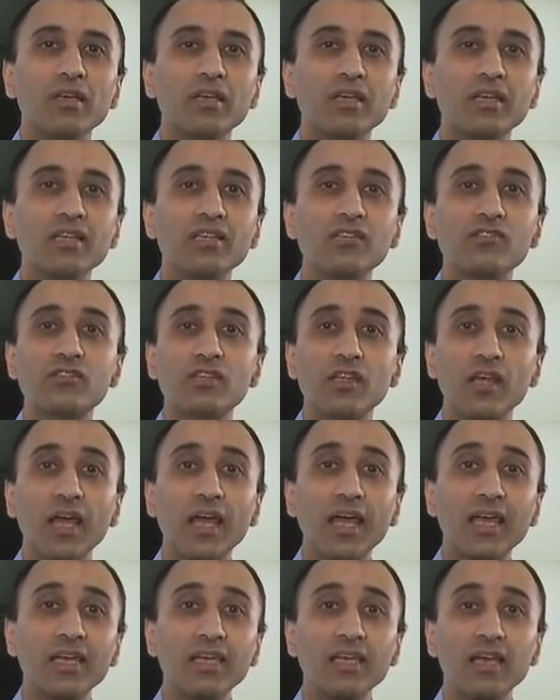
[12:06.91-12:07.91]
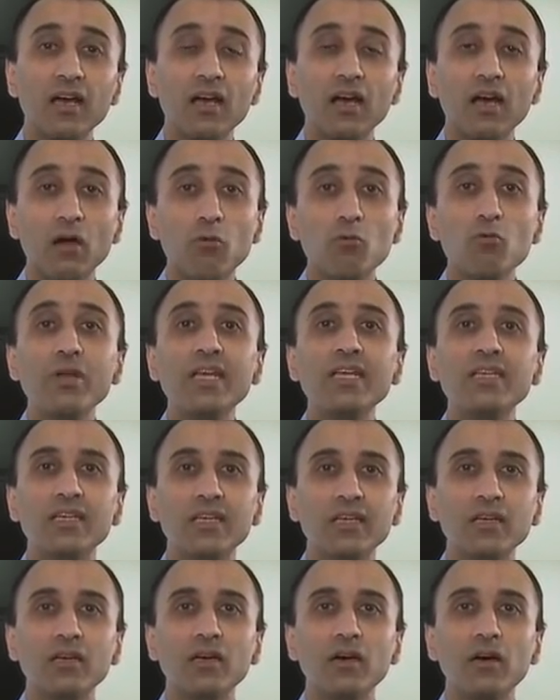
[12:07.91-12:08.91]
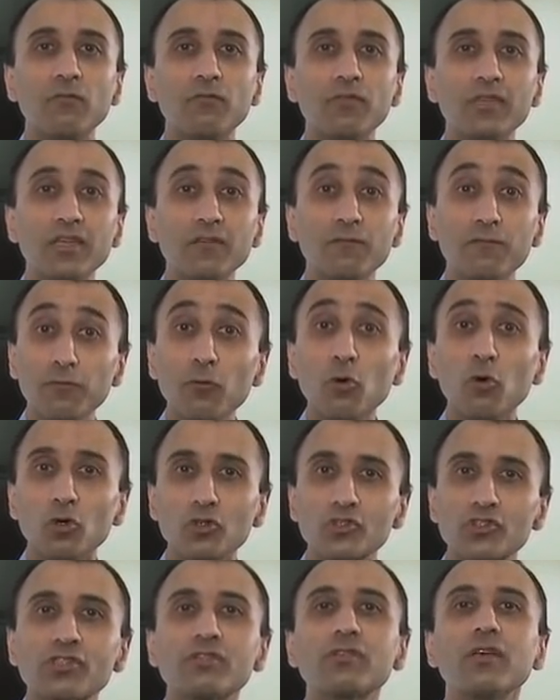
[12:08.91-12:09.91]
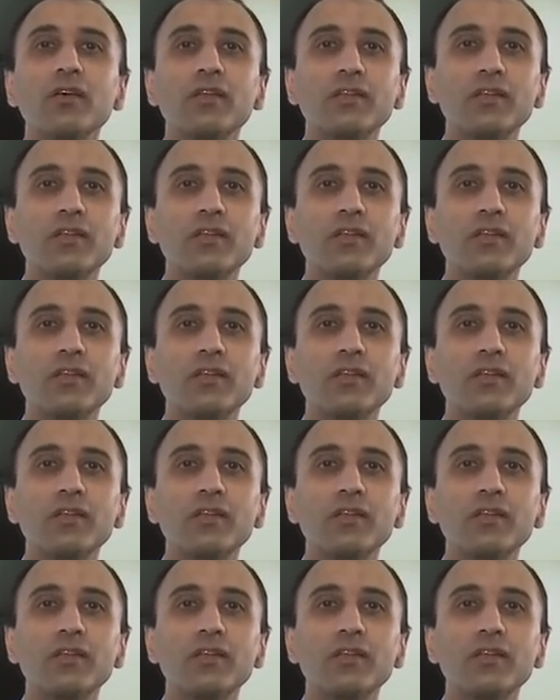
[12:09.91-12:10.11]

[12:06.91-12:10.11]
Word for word: is a reading of the force